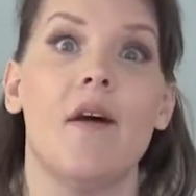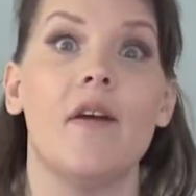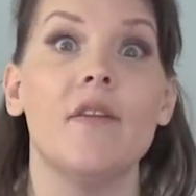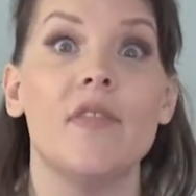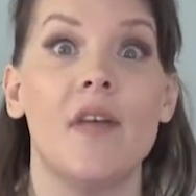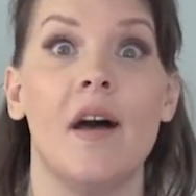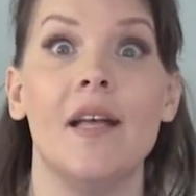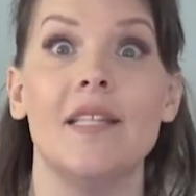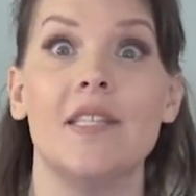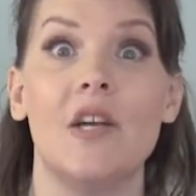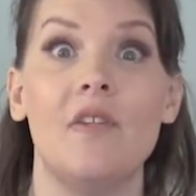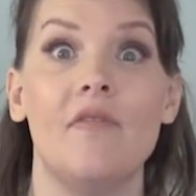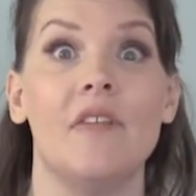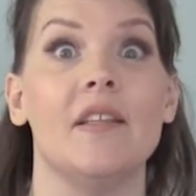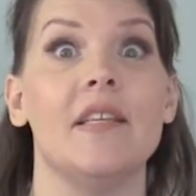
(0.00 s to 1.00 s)
Our thoughts and
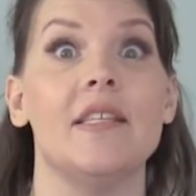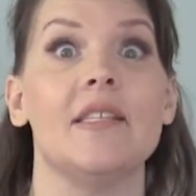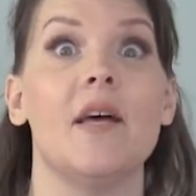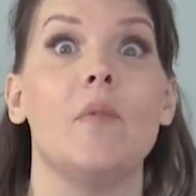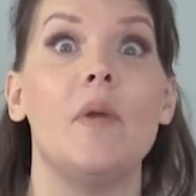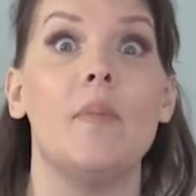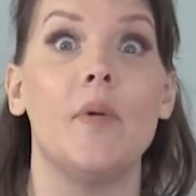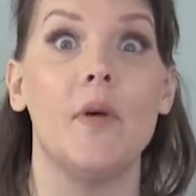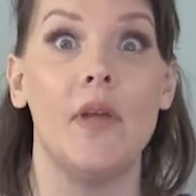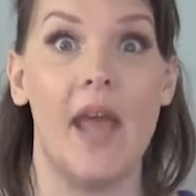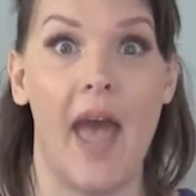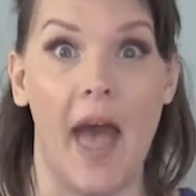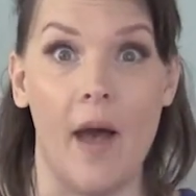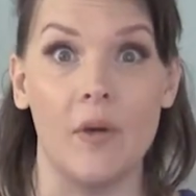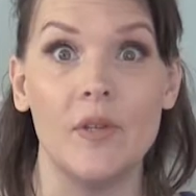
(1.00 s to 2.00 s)
our feelings that we
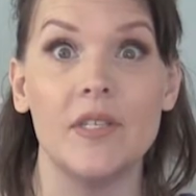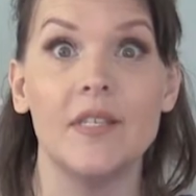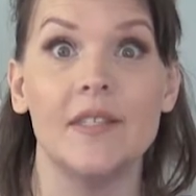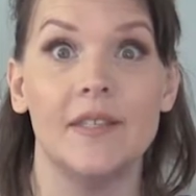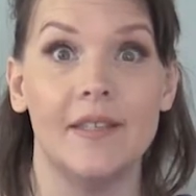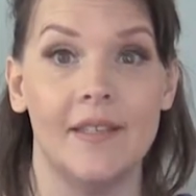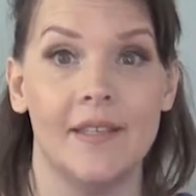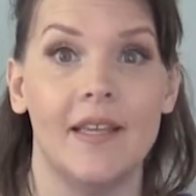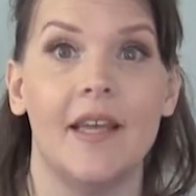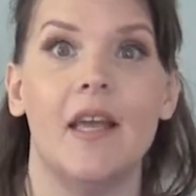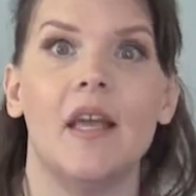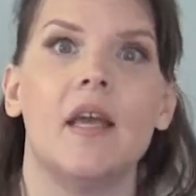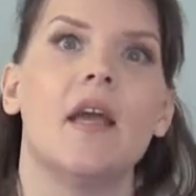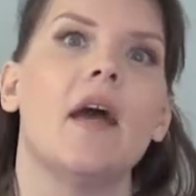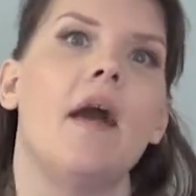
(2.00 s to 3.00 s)
put out
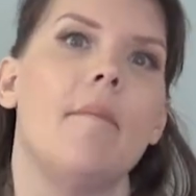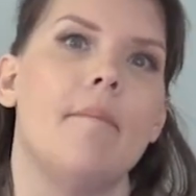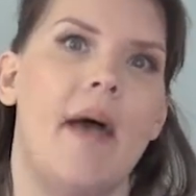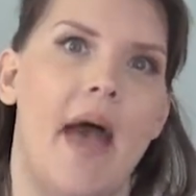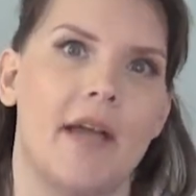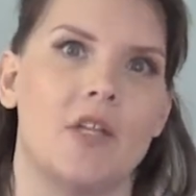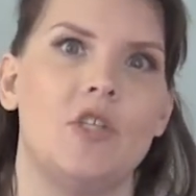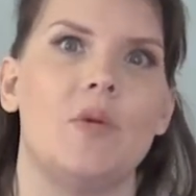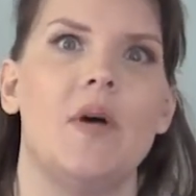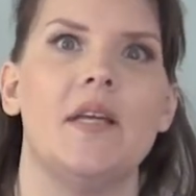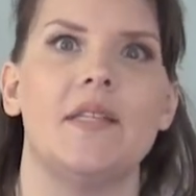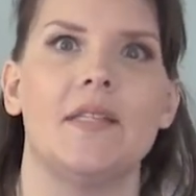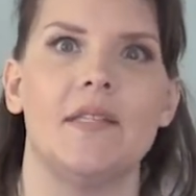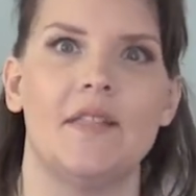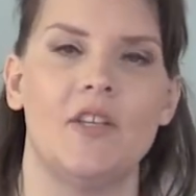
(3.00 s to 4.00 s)
come back to
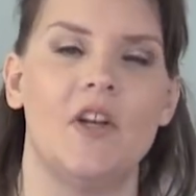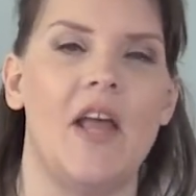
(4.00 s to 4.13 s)
us.